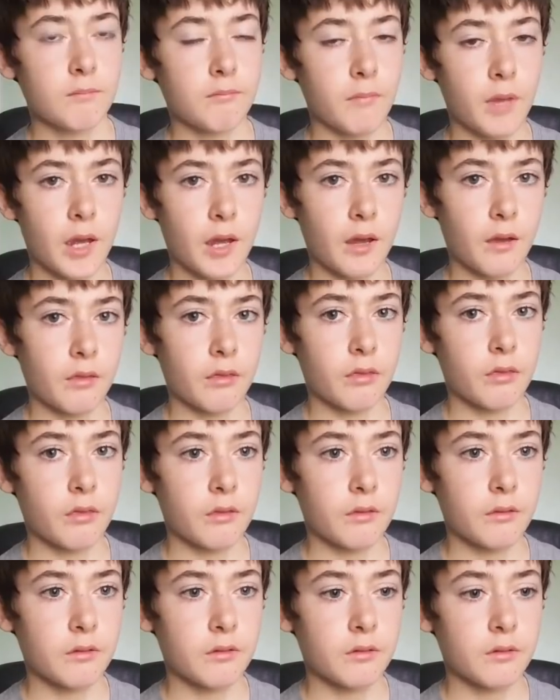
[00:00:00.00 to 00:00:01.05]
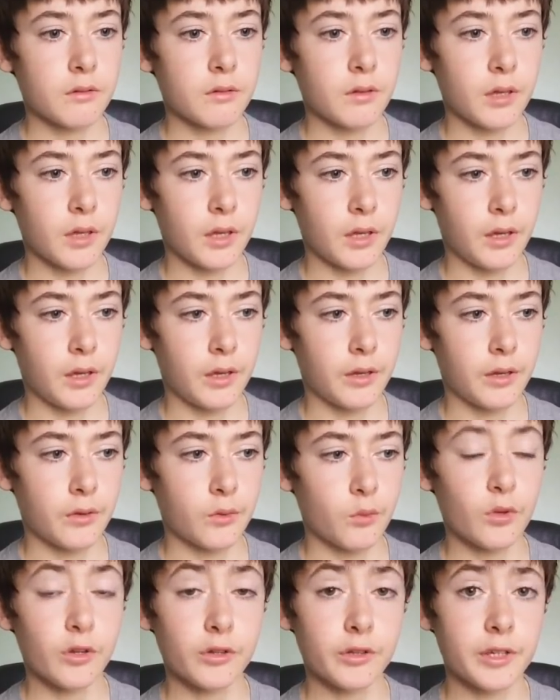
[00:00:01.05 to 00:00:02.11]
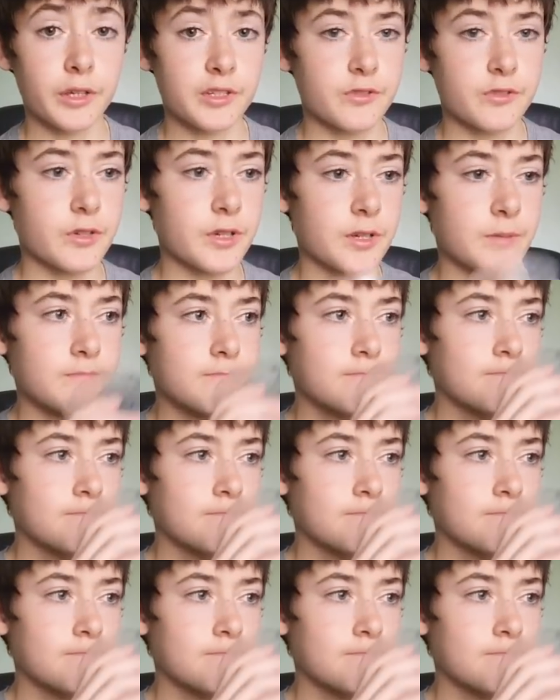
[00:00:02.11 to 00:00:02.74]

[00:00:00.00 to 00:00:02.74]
math, and world history.